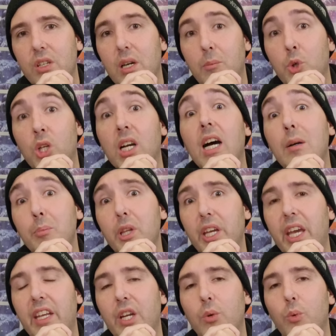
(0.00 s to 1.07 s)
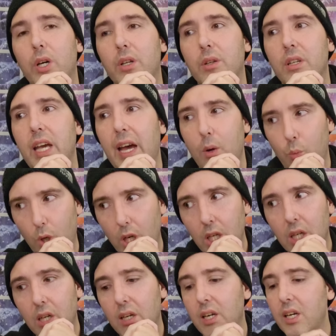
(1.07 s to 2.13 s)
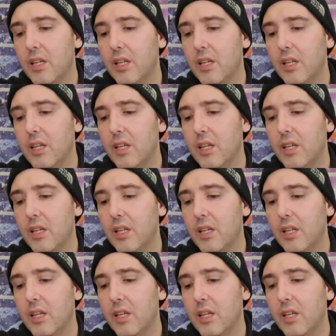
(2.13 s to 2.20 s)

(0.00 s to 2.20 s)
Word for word: a more complicated one at work.